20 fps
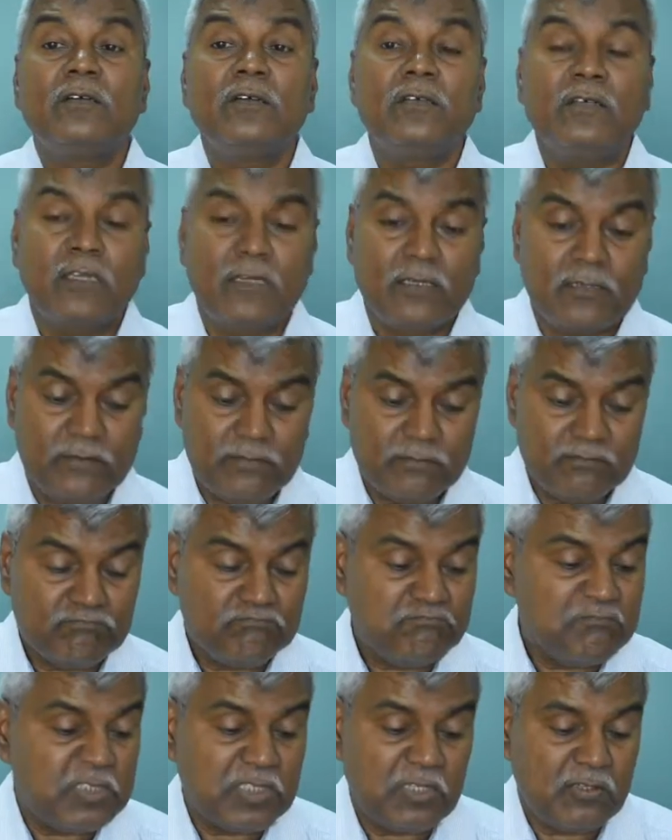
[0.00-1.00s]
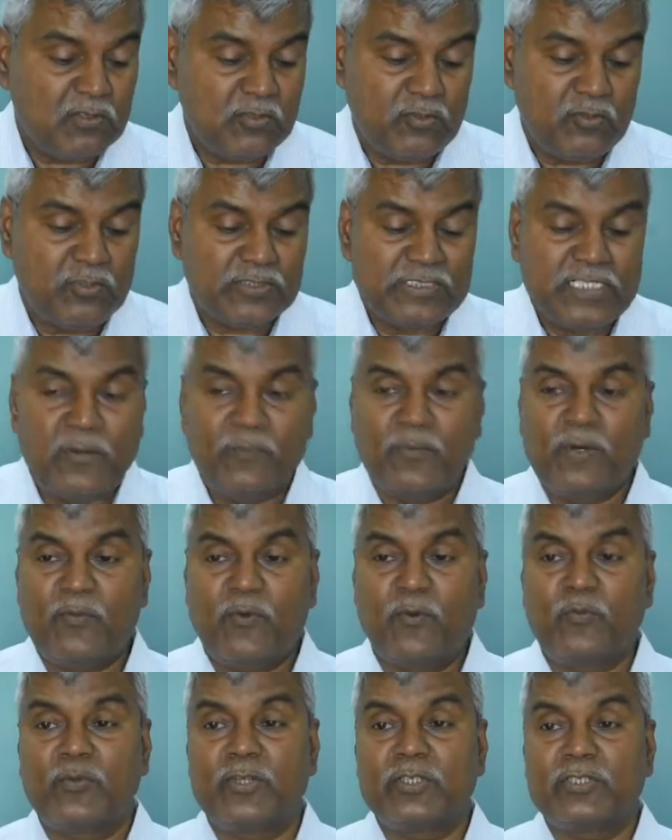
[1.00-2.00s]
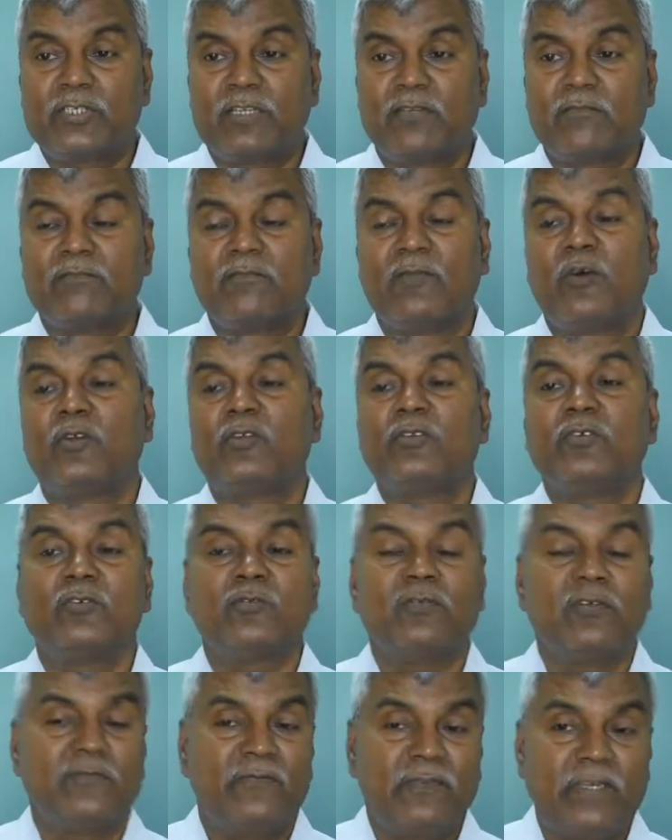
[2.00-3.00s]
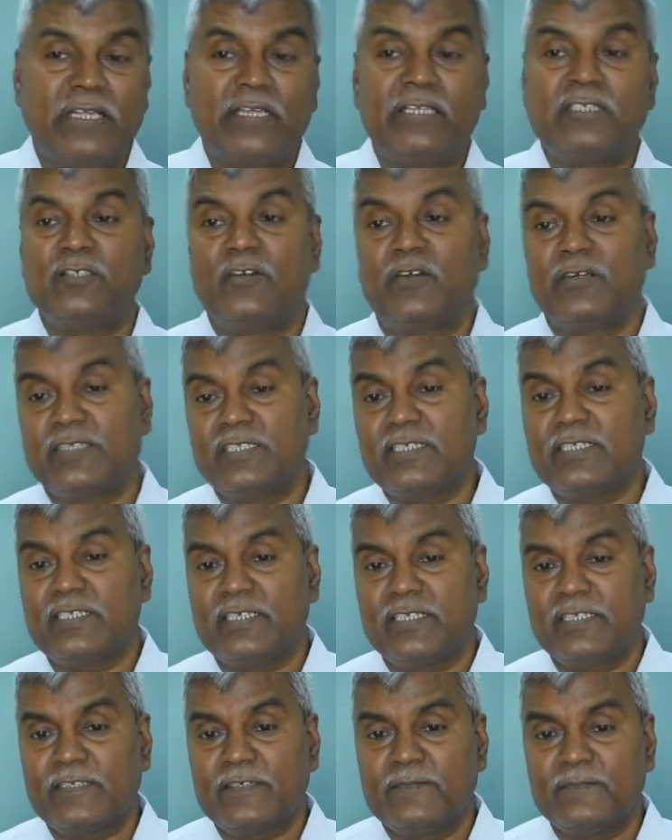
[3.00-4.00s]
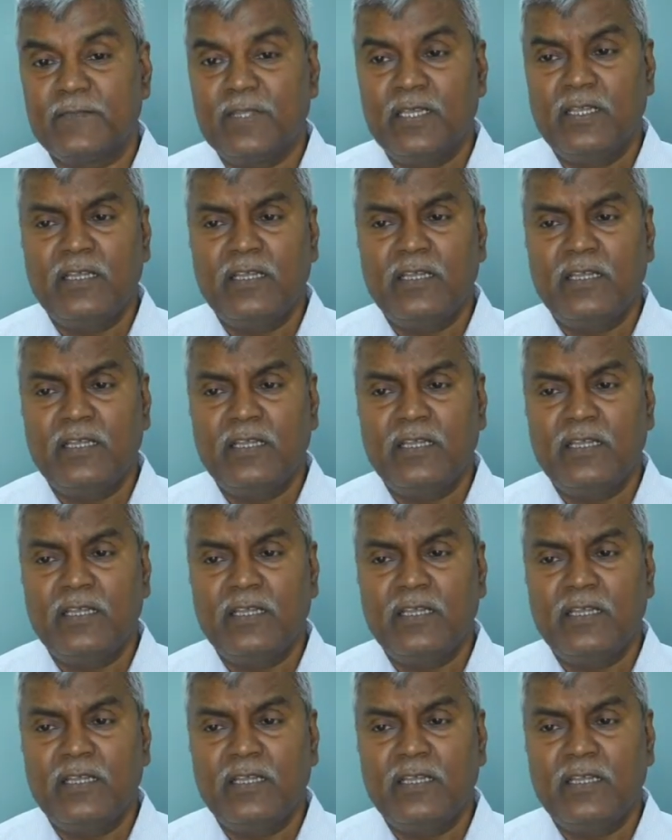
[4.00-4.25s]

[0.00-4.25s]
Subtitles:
in your sample population or your village or district,